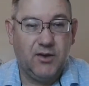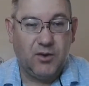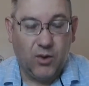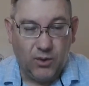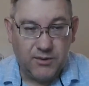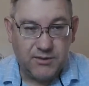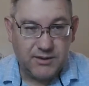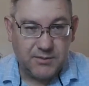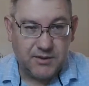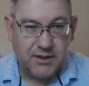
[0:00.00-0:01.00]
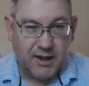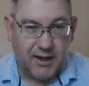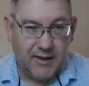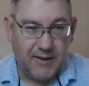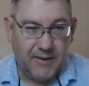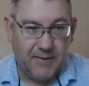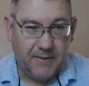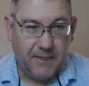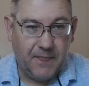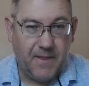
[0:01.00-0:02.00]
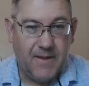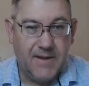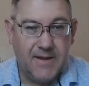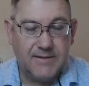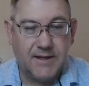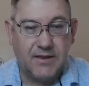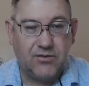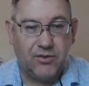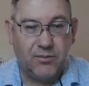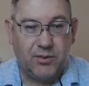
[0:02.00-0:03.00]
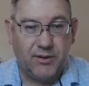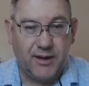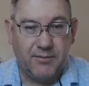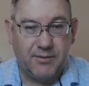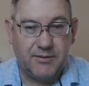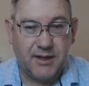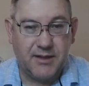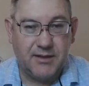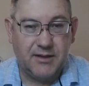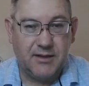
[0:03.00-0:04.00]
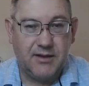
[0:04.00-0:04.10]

Core CPI is at 3.8%.